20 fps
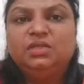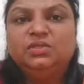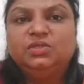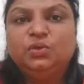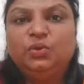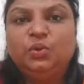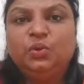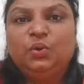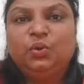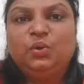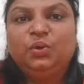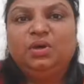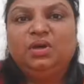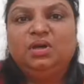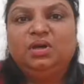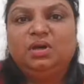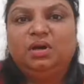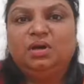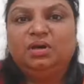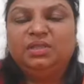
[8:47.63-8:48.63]

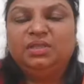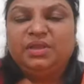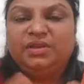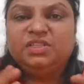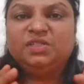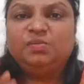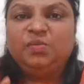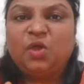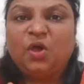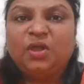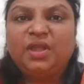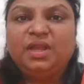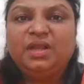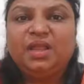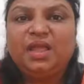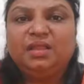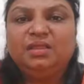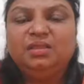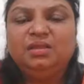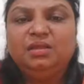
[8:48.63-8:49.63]
So there is
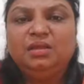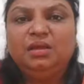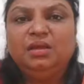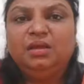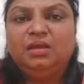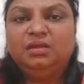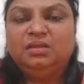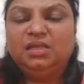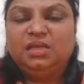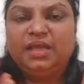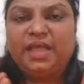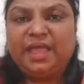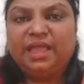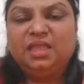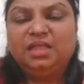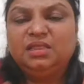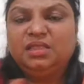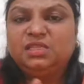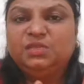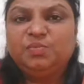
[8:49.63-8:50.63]
blockade, and the
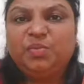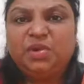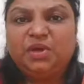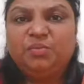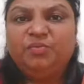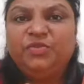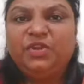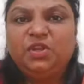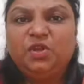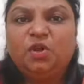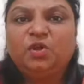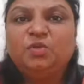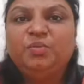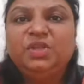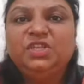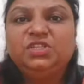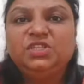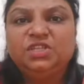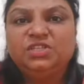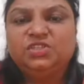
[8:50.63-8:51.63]
egg and the sperm will
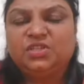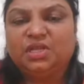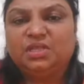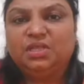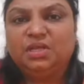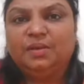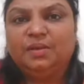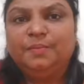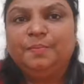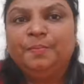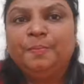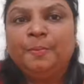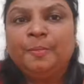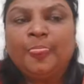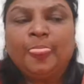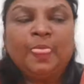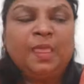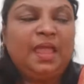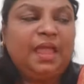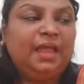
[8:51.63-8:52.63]
not meet each other.
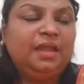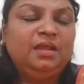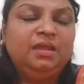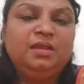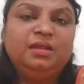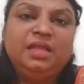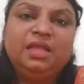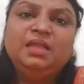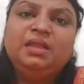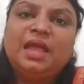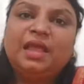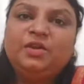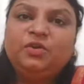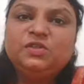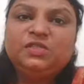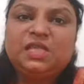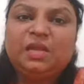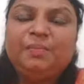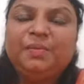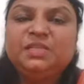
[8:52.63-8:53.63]
And in
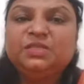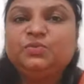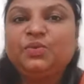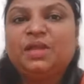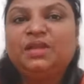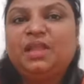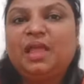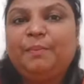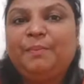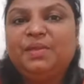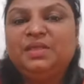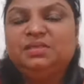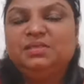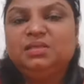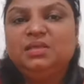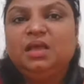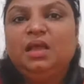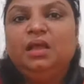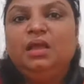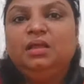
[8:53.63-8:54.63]
hydrosalpinx, what
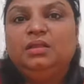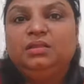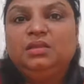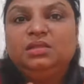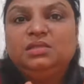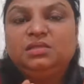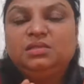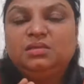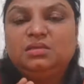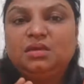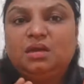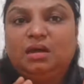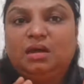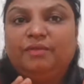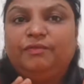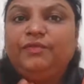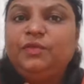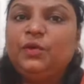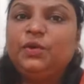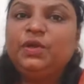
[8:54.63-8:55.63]
happens? This
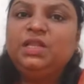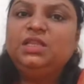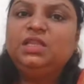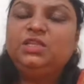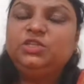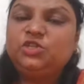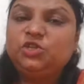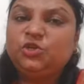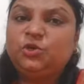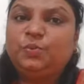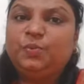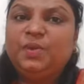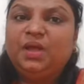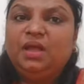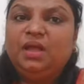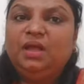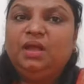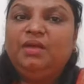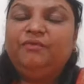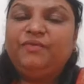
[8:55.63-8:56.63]
fluid in the
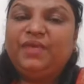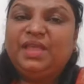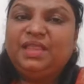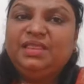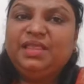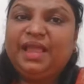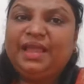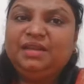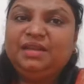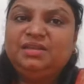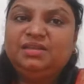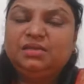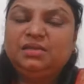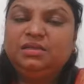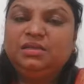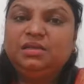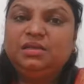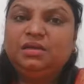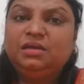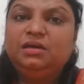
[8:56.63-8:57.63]
tube, when they
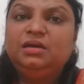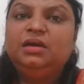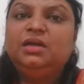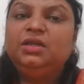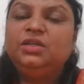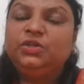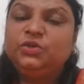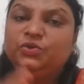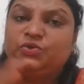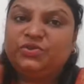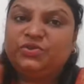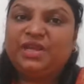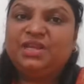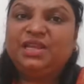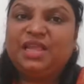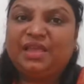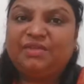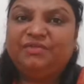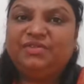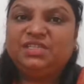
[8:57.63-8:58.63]
enter the
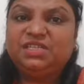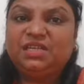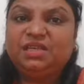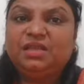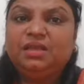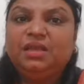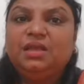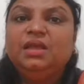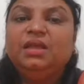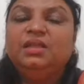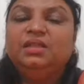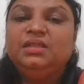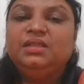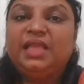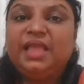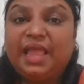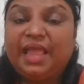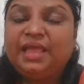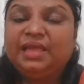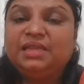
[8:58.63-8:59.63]
uterine cavity,
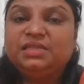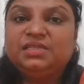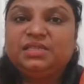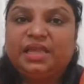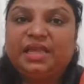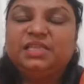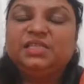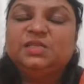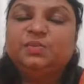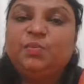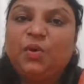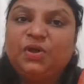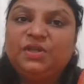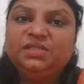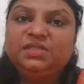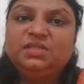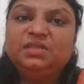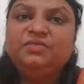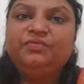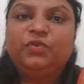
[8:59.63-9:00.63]
they act as
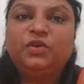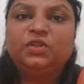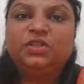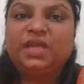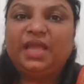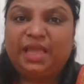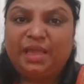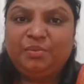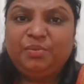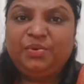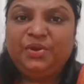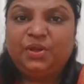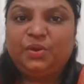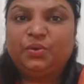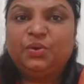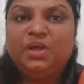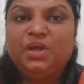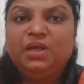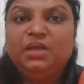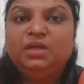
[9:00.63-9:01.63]
poison for the
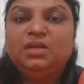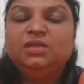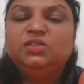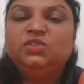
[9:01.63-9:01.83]
embryo.